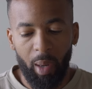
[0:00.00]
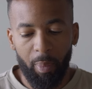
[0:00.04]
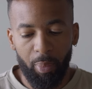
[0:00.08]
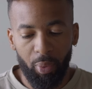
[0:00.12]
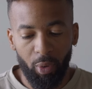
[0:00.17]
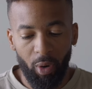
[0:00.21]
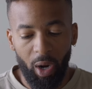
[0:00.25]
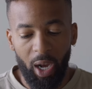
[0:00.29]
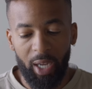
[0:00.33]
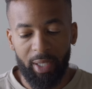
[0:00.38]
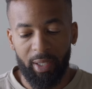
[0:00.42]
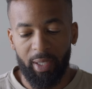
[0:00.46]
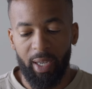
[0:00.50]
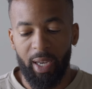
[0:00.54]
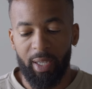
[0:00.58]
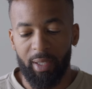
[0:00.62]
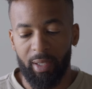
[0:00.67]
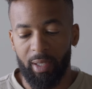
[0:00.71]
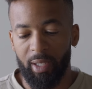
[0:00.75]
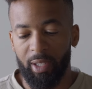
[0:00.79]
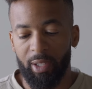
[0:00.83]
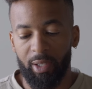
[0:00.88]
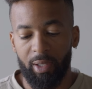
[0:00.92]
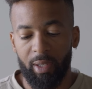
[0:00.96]

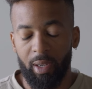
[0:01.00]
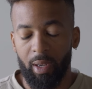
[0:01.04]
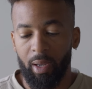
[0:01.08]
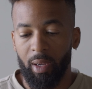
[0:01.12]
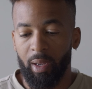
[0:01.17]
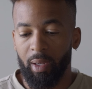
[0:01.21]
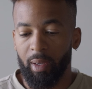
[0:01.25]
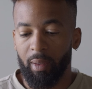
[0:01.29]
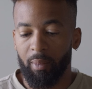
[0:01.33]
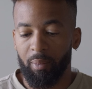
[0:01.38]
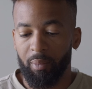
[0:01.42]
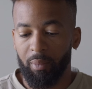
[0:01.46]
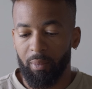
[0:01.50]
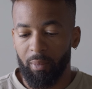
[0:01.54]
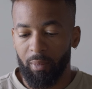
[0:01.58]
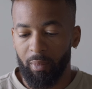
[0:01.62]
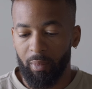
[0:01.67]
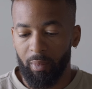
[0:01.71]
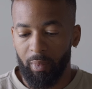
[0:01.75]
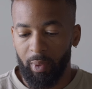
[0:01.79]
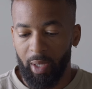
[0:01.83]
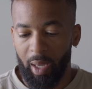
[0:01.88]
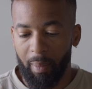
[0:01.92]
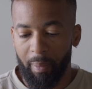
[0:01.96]
processes
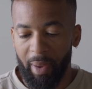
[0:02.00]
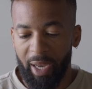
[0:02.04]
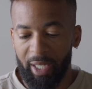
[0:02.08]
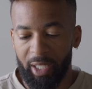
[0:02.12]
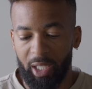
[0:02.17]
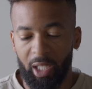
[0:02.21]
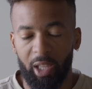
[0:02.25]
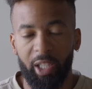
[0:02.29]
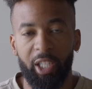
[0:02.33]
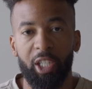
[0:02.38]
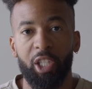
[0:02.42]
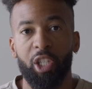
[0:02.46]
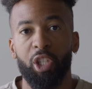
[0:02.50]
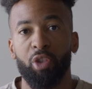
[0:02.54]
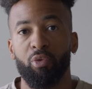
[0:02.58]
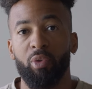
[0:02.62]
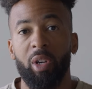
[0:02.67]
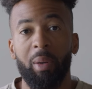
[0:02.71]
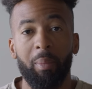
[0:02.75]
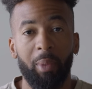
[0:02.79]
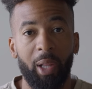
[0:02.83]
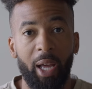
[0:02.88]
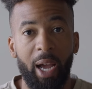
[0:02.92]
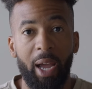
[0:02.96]
can basically
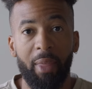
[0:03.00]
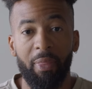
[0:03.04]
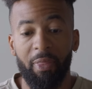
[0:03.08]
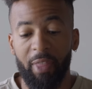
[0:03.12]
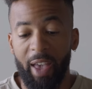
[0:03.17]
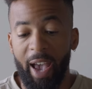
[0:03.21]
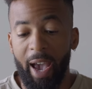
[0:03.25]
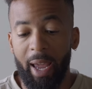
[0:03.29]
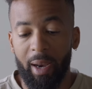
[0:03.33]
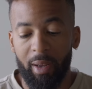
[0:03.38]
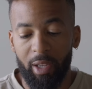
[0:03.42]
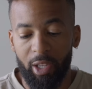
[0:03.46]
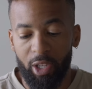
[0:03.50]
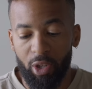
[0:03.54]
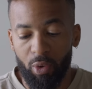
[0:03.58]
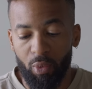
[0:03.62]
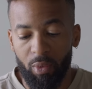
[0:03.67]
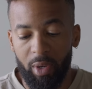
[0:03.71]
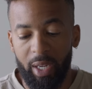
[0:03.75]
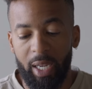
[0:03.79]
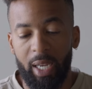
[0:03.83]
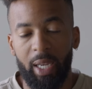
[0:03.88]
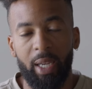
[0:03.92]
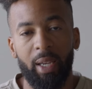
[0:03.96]
streamline that
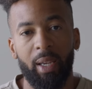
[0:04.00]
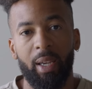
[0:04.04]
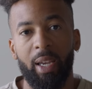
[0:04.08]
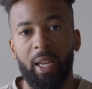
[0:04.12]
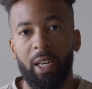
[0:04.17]
unique